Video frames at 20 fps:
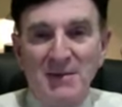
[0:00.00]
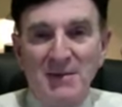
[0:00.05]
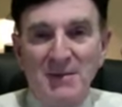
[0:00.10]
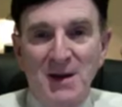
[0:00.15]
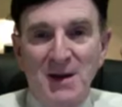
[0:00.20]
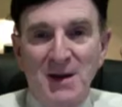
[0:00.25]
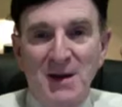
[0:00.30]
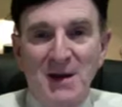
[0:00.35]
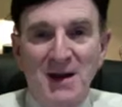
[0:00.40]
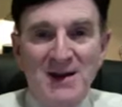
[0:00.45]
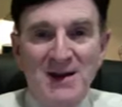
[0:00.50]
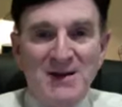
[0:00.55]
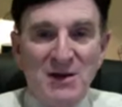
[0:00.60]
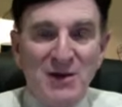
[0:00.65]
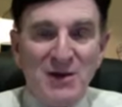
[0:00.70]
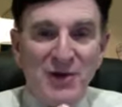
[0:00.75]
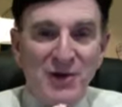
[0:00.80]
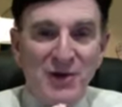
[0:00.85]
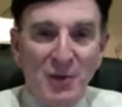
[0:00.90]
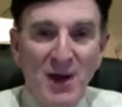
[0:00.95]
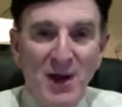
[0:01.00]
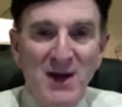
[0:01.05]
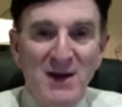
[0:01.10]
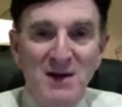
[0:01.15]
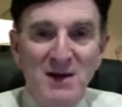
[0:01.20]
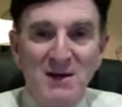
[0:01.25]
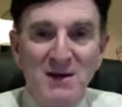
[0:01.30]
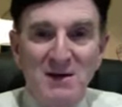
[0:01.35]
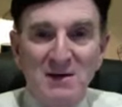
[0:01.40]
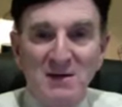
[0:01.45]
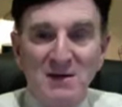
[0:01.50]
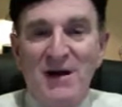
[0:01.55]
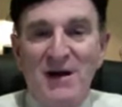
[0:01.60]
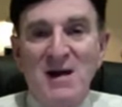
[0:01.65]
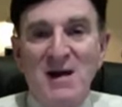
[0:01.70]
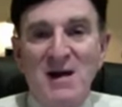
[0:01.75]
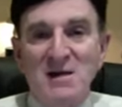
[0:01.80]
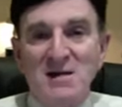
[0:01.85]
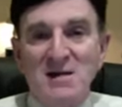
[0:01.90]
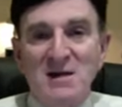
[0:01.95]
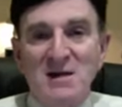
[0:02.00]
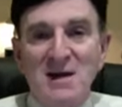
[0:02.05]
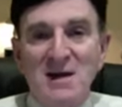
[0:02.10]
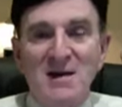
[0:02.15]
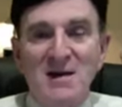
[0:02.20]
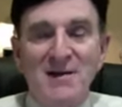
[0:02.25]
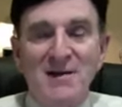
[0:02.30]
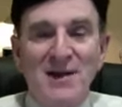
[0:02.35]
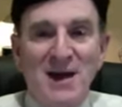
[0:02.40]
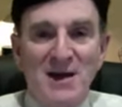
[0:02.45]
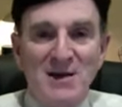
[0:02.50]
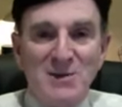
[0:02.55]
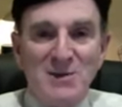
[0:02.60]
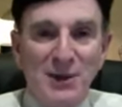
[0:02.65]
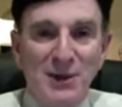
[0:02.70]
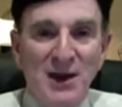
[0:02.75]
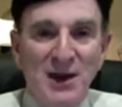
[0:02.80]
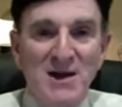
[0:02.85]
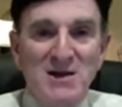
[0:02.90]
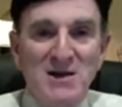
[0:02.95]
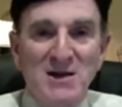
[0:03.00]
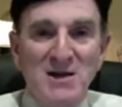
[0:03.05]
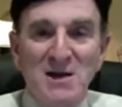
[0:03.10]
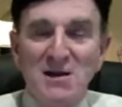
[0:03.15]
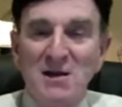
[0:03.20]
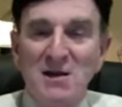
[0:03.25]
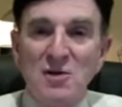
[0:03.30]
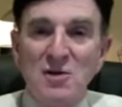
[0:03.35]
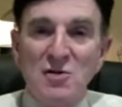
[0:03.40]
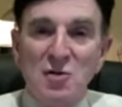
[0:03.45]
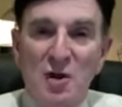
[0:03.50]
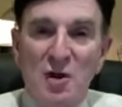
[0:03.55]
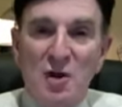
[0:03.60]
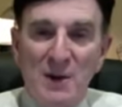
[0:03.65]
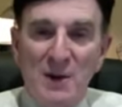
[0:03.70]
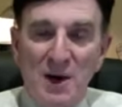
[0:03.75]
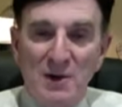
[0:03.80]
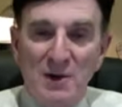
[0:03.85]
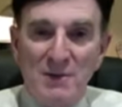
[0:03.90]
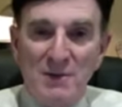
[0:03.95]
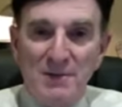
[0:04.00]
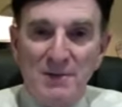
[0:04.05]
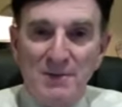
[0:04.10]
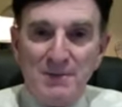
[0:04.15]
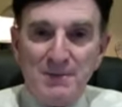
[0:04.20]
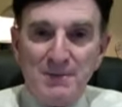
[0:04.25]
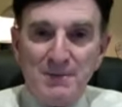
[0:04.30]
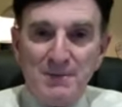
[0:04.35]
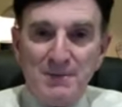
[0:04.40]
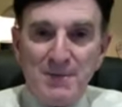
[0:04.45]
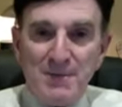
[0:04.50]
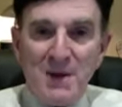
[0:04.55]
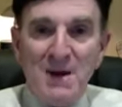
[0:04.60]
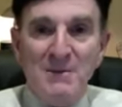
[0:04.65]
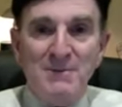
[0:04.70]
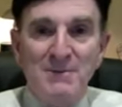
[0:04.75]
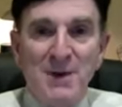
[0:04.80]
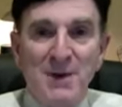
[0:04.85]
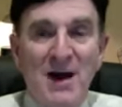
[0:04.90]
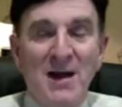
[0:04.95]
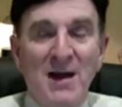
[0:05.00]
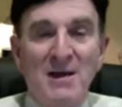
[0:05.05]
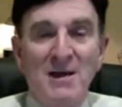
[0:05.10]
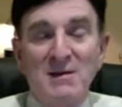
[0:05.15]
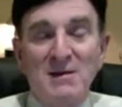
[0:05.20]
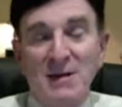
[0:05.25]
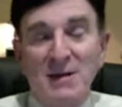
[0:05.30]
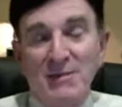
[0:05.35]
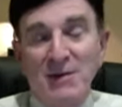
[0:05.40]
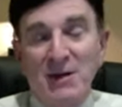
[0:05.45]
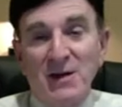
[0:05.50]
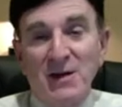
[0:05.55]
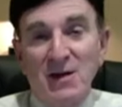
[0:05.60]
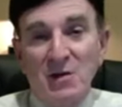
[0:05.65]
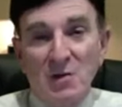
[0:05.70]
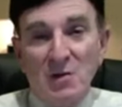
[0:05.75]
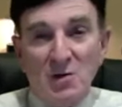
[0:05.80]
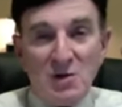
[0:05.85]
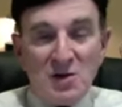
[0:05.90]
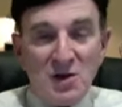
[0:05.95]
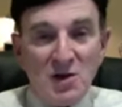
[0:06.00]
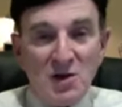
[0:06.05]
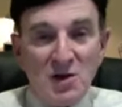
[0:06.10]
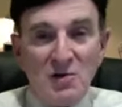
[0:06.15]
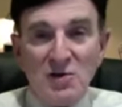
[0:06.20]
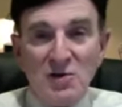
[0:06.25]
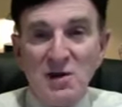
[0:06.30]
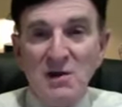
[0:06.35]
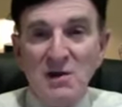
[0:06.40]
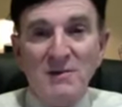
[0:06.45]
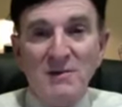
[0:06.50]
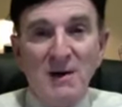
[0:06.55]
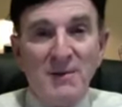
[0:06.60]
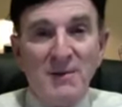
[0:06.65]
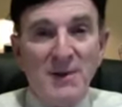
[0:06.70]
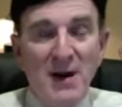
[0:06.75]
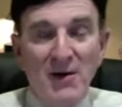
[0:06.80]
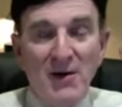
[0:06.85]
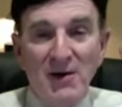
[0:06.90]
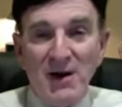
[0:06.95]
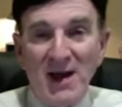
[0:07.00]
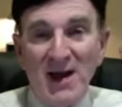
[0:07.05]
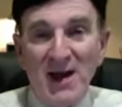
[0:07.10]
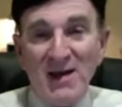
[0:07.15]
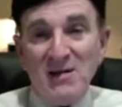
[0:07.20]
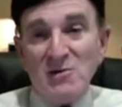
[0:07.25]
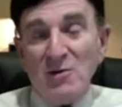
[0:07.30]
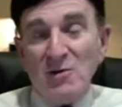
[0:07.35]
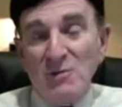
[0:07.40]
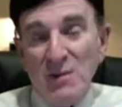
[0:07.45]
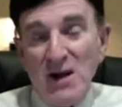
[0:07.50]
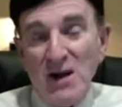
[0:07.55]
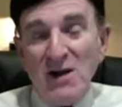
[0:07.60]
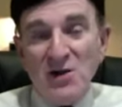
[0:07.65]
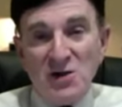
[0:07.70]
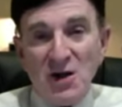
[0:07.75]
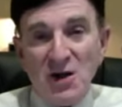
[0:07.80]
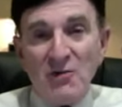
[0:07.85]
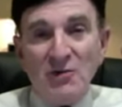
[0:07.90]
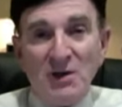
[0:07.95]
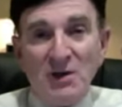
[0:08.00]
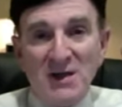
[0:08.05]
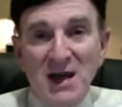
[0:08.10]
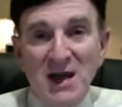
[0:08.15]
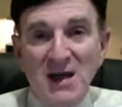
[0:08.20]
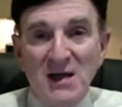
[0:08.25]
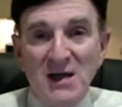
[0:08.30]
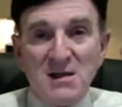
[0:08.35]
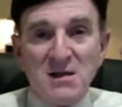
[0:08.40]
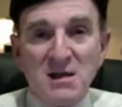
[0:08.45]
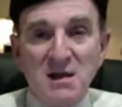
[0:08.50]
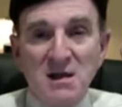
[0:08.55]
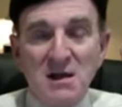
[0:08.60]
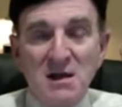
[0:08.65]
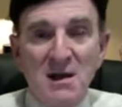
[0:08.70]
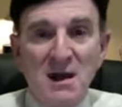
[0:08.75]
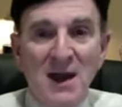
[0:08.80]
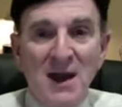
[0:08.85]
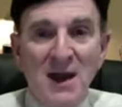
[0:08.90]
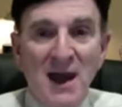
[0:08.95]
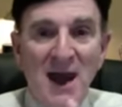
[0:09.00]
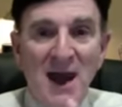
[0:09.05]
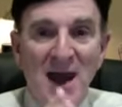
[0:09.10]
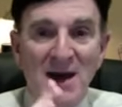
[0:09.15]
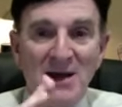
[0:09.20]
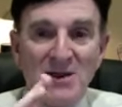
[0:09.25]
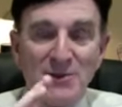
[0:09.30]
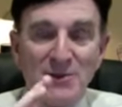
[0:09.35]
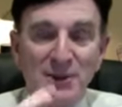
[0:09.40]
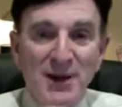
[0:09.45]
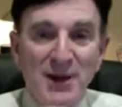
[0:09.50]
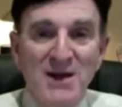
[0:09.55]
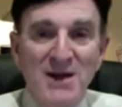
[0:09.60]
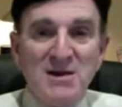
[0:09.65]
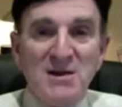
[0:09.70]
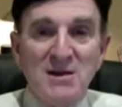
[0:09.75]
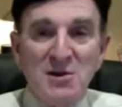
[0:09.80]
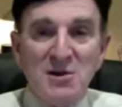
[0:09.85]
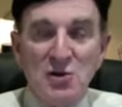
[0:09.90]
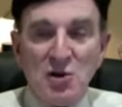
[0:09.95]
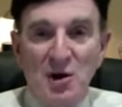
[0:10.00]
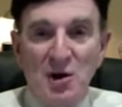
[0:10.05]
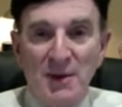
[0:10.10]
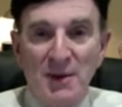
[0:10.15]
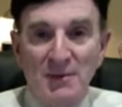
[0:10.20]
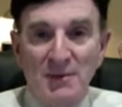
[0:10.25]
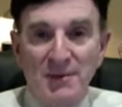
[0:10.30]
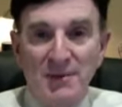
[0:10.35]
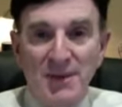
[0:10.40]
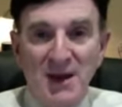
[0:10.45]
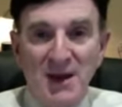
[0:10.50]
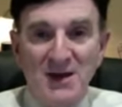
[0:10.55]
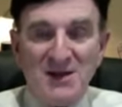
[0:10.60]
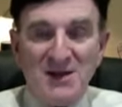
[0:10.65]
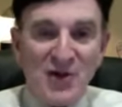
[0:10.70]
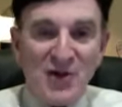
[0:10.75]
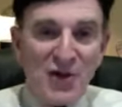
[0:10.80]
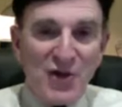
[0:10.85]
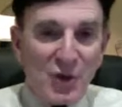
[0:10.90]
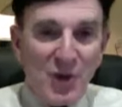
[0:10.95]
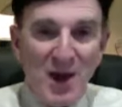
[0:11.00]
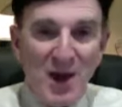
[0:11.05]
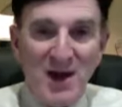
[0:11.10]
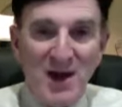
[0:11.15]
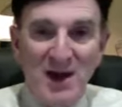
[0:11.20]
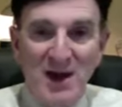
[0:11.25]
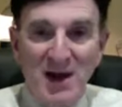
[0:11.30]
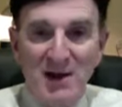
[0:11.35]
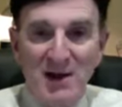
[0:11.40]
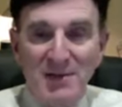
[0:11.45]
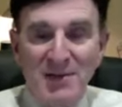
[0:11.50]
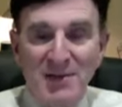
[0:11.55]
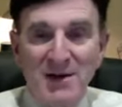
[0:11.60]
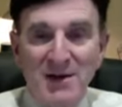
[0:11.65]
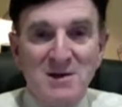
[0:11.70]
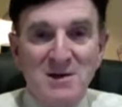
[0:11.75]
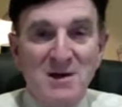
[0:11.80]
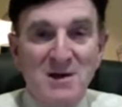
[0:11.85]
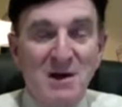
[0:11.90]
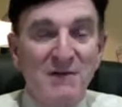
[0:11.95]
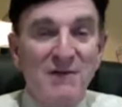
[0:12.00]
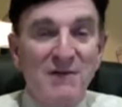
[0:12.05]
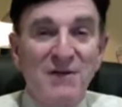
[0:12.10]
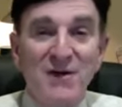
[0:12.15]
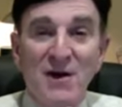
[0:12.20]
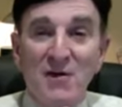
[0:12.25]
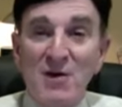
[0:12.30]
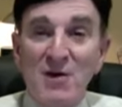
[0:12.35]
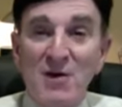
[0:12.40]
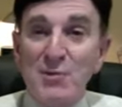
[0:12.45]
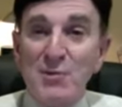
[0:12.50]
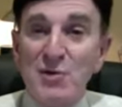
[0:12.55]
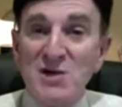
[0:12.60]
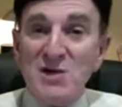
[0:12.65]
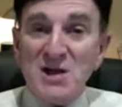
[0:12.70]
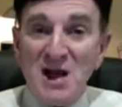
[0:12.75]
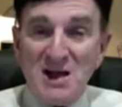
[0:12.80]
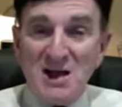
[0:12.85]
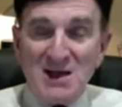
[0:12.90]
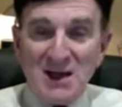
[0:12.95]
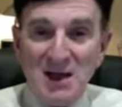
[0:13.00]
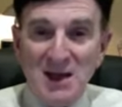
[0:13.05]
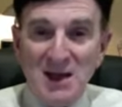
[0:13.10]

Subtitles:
It's a threaded device that is placed into the jawbone by typically an oral surgeon, a periodontist, or many general dentists, and it's placed in the jawbone. It's threaded in. It's done very precisely.